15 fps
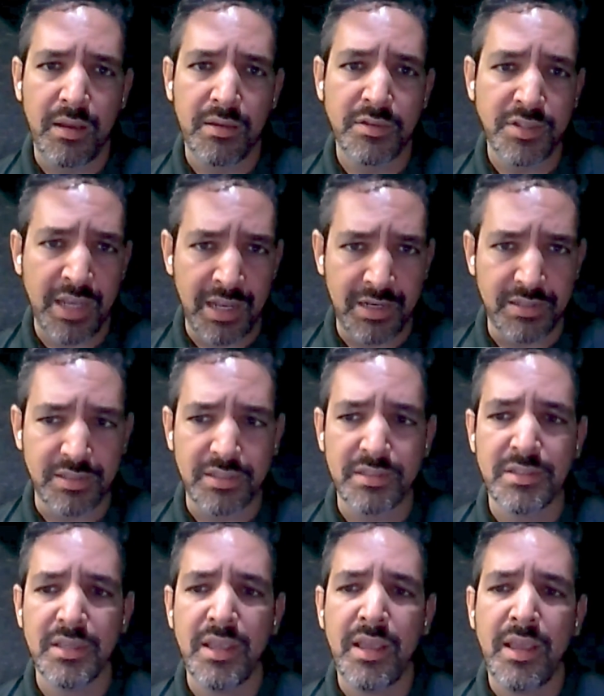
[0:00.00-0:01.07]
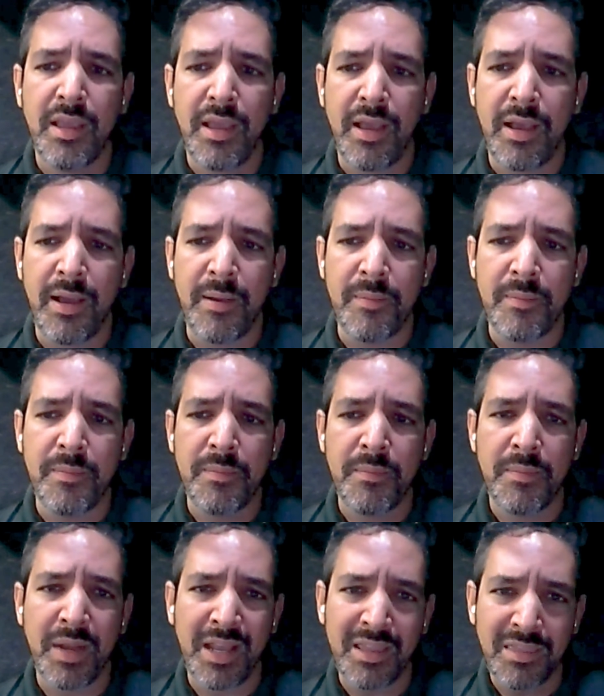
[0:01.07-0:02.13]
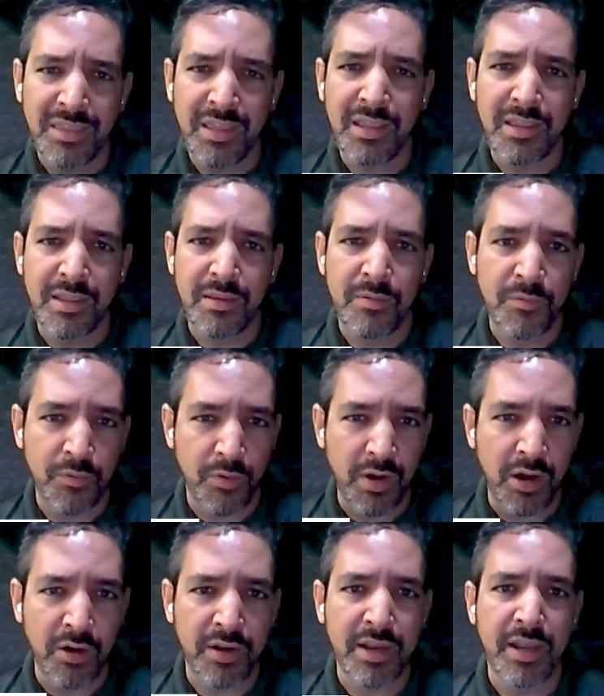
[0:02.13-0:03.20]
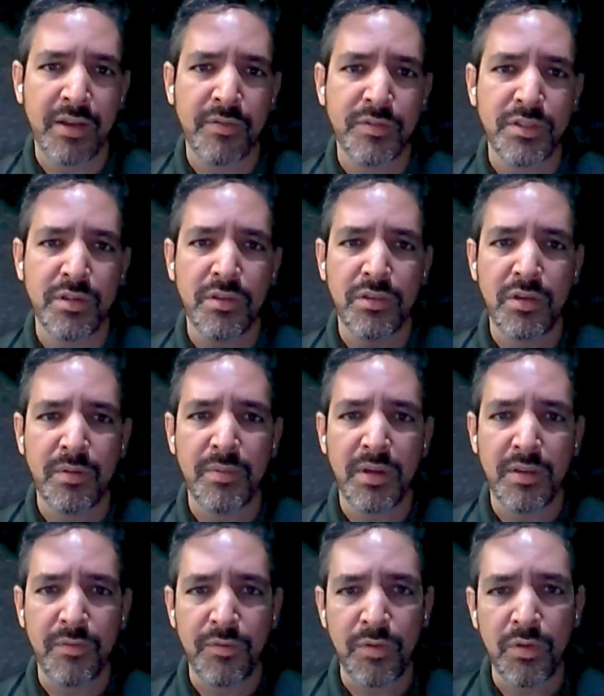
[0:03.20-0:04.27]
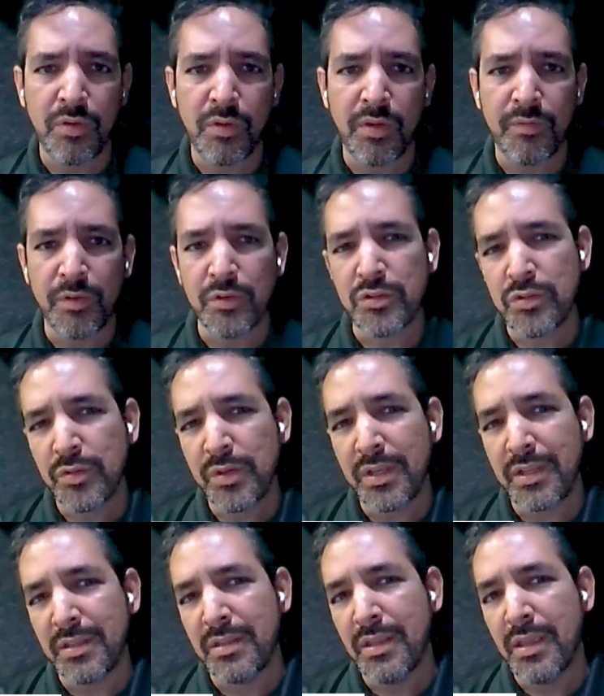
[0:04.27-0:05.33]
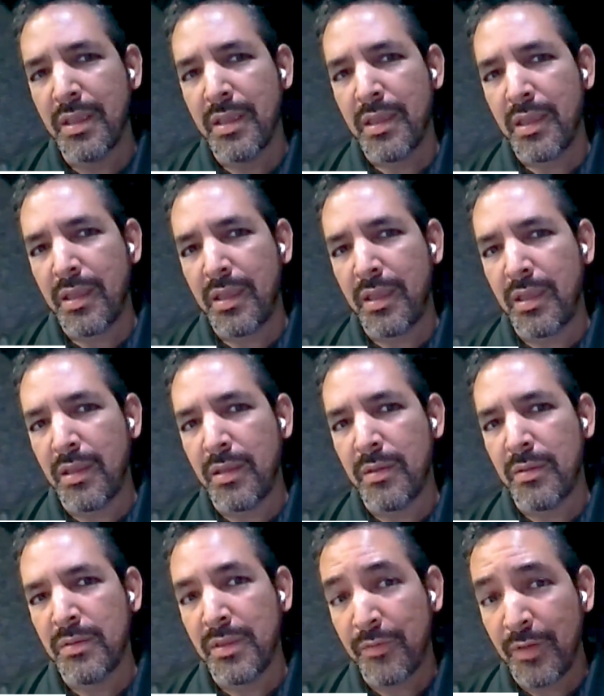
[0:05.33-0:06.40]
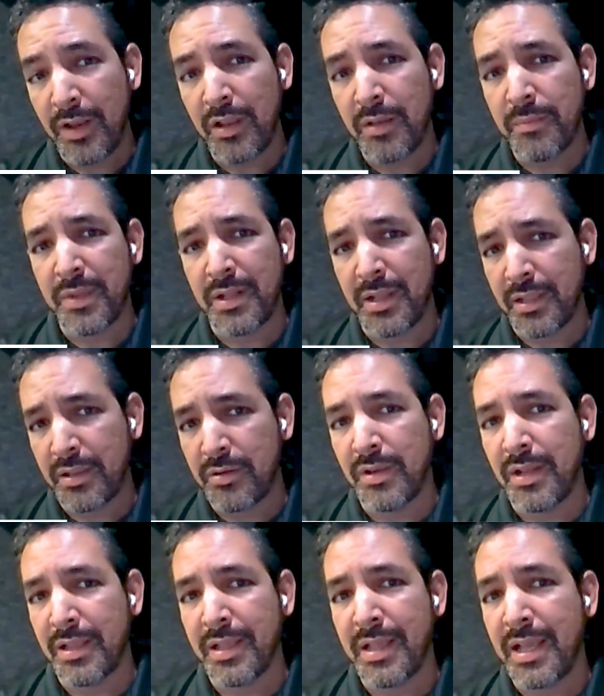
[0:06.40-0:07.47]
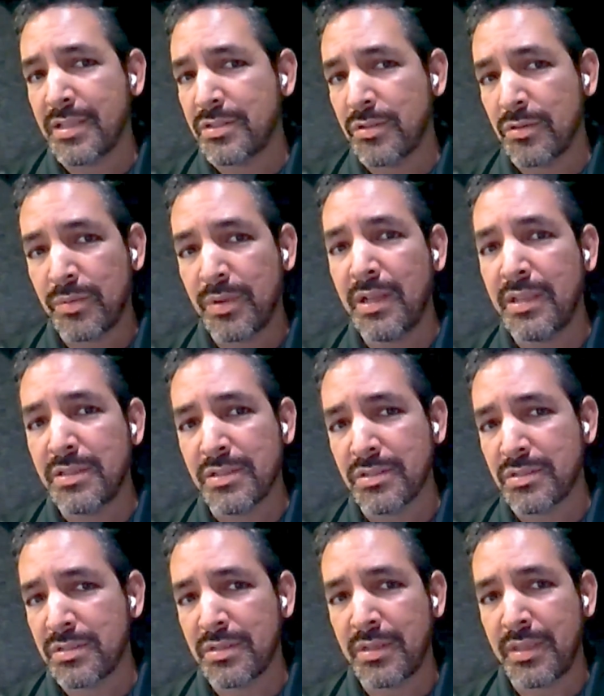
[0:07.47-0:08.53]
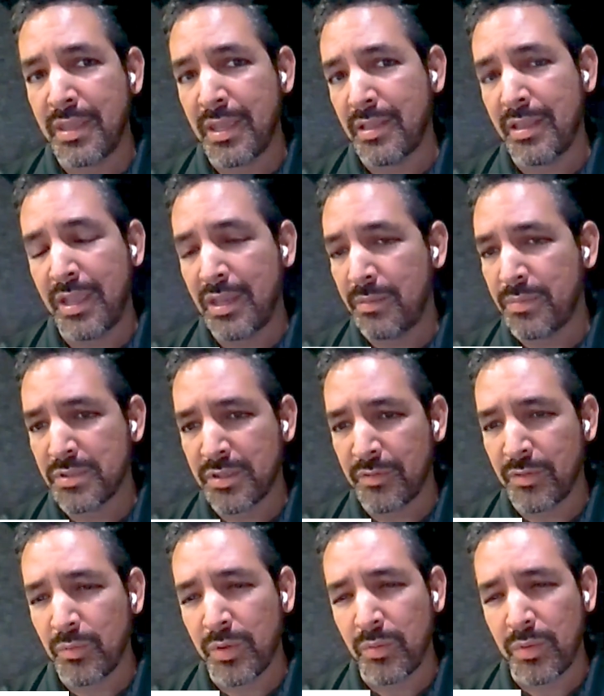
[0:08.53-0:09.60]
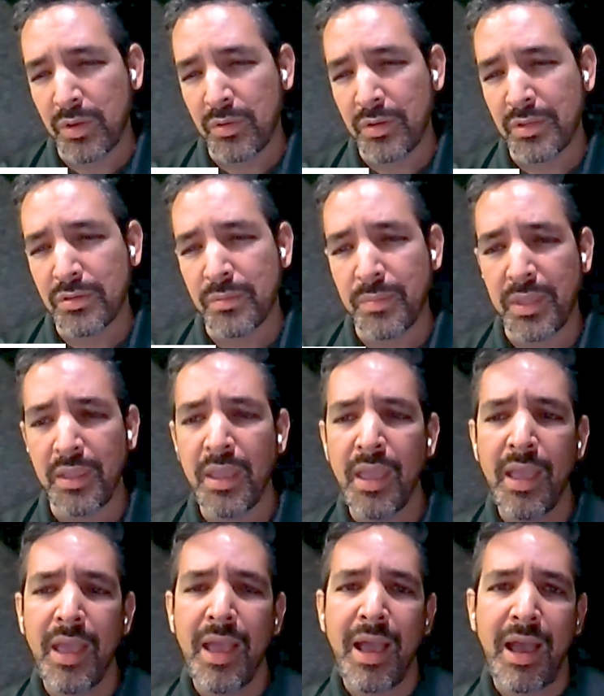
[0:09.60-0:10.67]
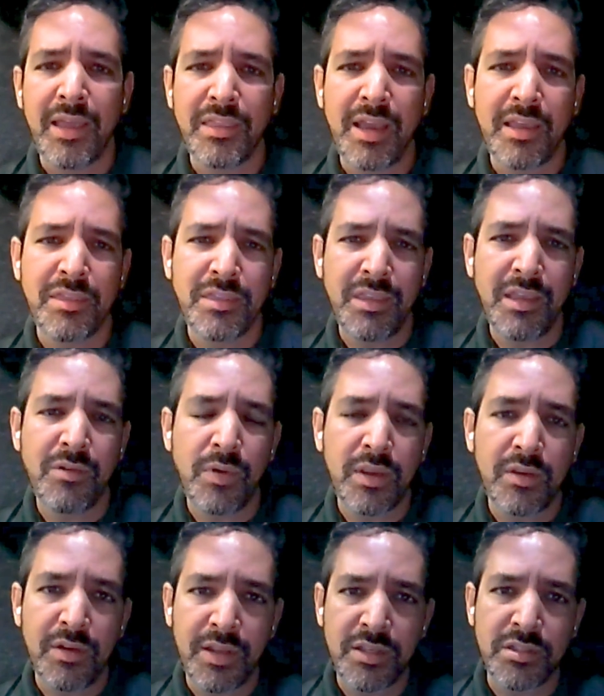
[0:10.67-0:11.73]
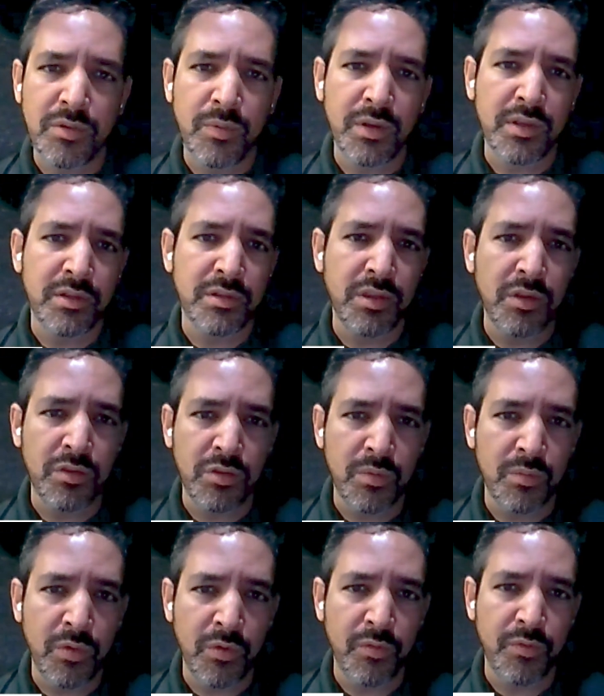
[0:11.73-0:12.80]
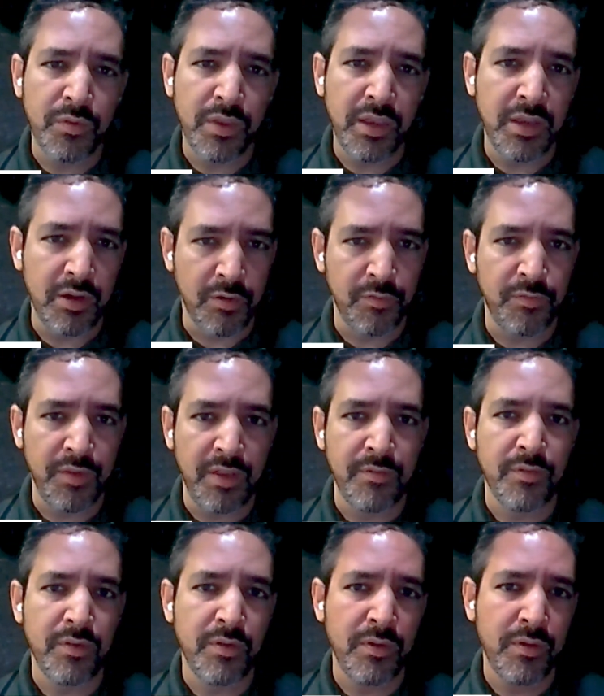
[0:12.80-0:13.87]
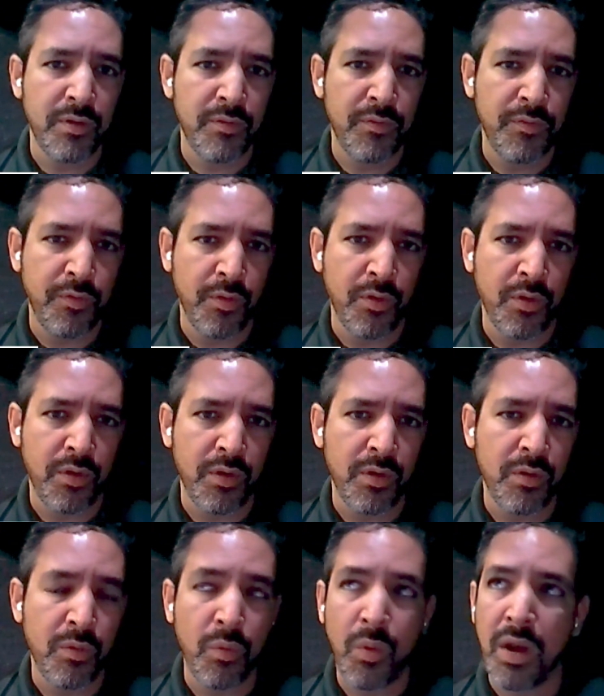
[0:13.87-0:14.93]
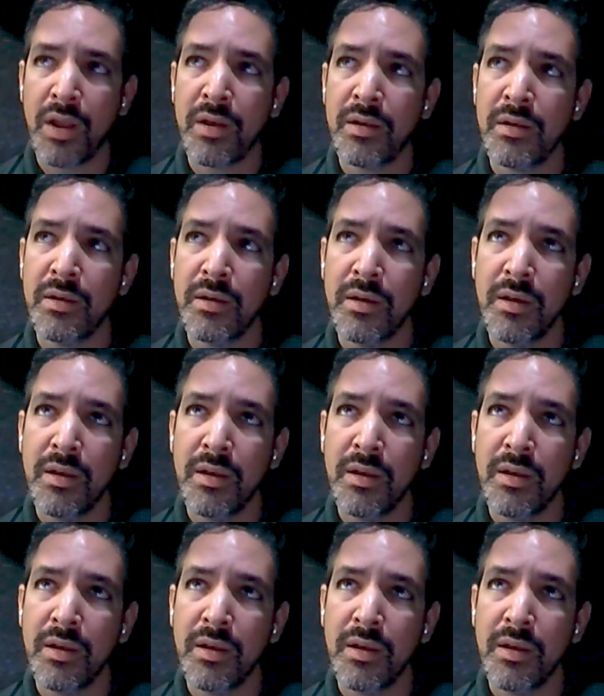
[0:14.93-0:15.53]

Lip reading: challenges. But I think for our kind of geothermal, if you treated a development like oil and gas, you really just get 80% of the way where you need to be. I think regulation will continue to move in our favor for one